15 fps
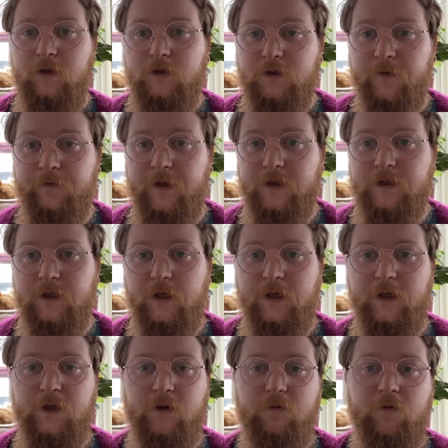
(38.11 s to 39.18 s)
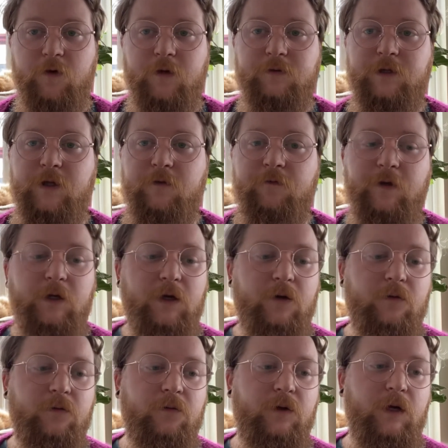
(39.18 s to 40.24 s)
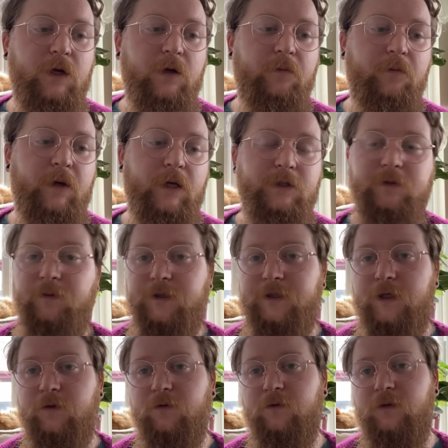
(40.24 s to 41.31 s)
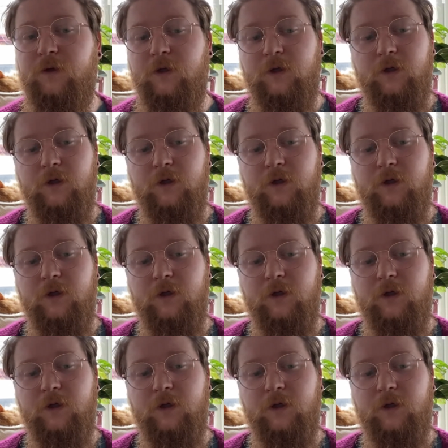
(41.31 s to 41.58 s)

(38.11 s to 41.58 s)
Don't forget to like and subscribe to this video and to my channel.